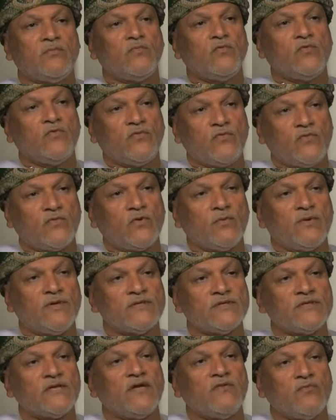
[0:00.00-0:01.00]
move from
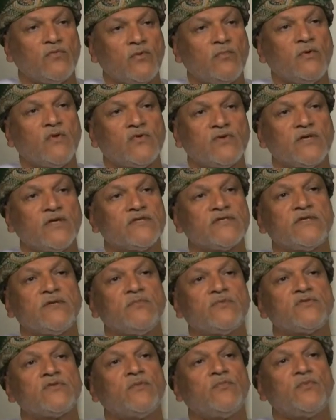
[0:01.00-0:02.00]
us and from our
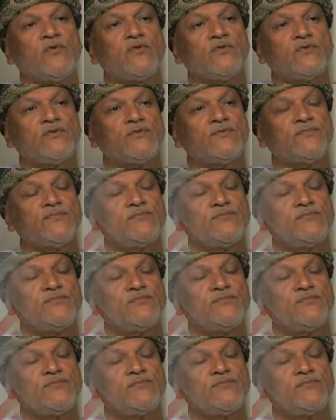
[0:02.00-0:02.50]
customer support.